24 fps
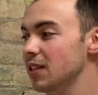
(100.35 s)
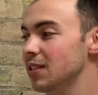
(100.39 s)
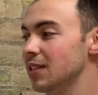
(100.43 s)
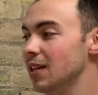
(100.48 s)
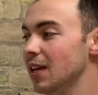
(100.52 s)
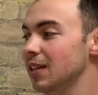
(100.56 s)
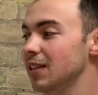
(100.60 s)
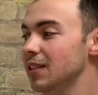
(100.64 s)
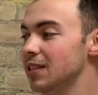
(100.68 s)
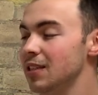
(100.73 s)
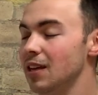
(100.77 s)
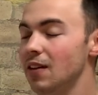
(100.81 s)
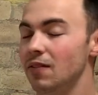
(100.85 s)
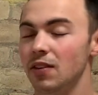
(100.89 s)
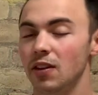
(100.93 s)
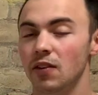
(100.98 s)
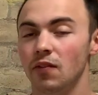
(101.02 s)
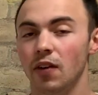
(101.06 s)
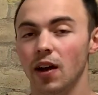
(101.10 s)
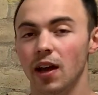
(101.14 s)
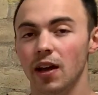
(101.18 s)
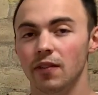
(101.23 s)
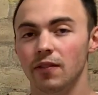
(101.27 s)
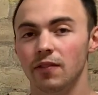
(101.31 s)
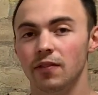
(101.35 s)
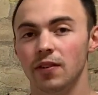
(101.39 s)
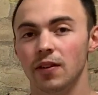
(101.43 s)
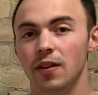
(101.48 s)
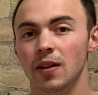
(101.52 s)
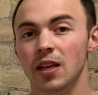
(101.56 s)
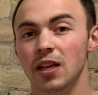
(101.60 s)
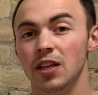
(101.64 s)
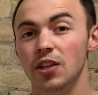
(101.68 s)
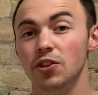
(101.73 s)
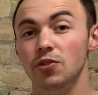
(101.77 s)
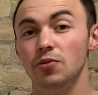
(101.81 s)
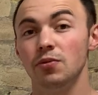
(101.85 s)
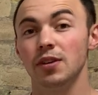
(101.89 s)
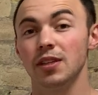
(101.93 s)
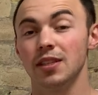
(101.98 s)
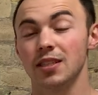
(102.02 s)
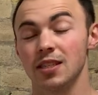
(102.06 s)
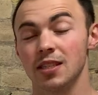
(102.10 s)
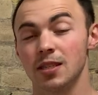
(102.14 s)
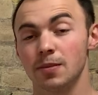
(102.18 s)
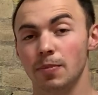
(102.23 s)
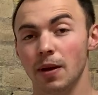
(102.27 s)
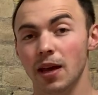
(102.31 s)
10 to 75 unit
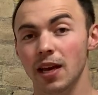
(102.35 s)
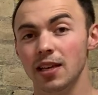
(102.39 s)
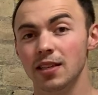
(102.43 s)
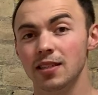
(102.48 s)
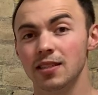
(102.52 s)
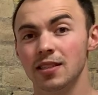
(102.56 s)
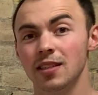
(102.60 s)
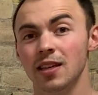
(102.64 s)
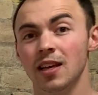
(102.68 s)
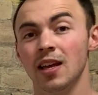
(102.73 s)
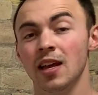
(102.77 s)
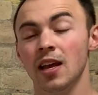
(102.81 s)
space.